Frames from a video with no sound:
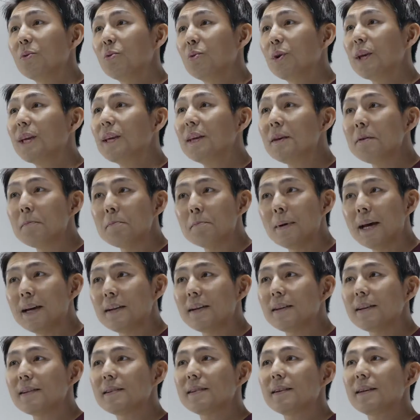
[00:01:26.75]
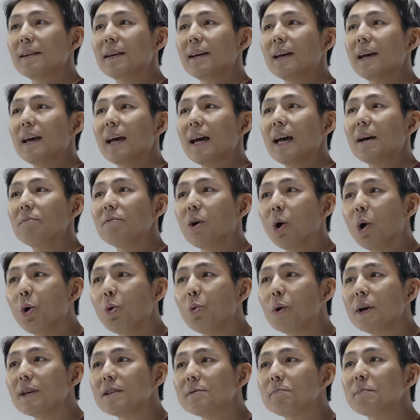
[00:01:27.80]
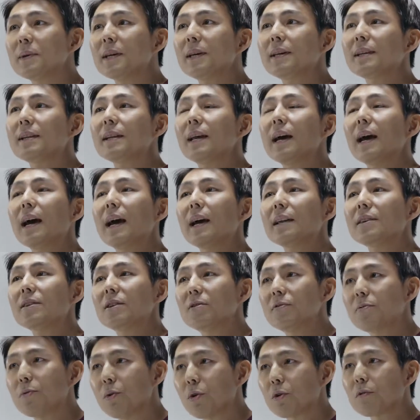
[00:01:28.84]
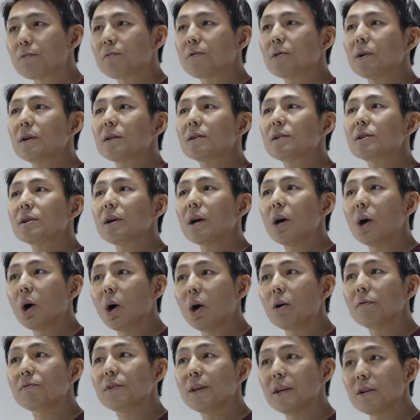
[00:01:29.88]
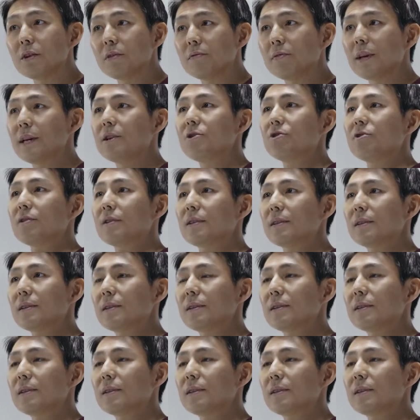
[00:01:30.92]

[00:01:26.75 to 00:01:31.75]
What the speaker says: We, Medit, have always been at the forefront of the innovation,